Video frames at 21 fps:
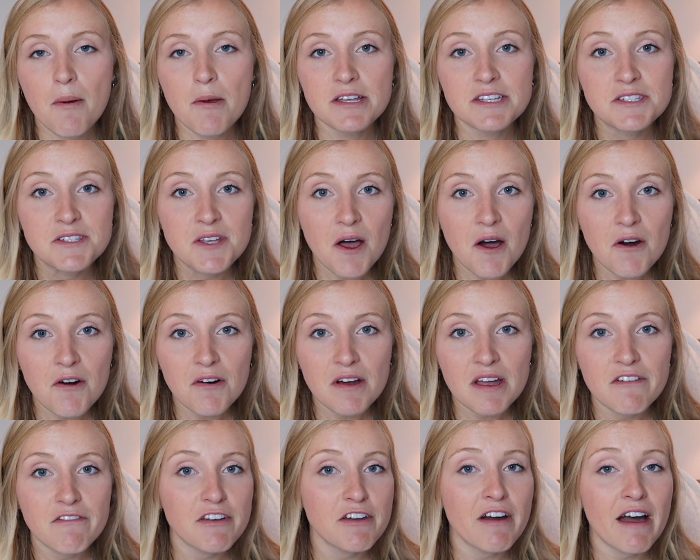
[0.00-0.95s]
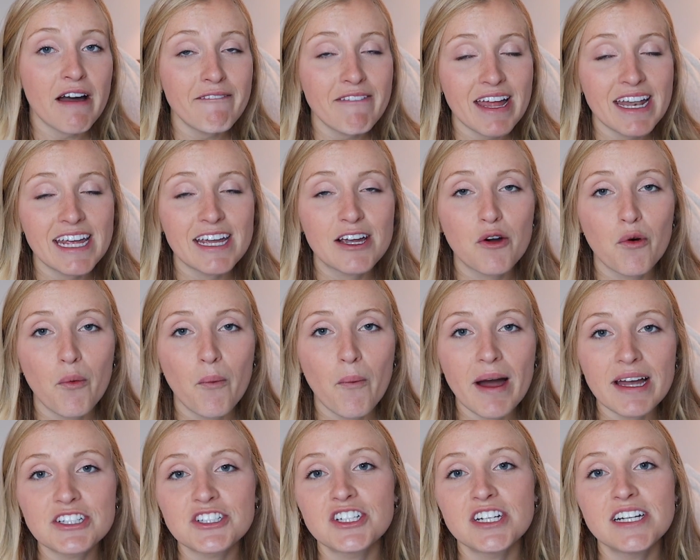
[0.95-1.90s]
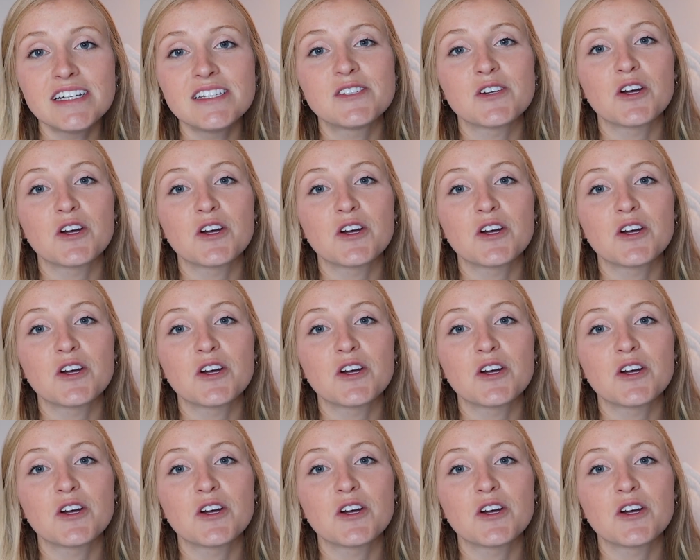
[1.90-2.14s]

So if you have any questions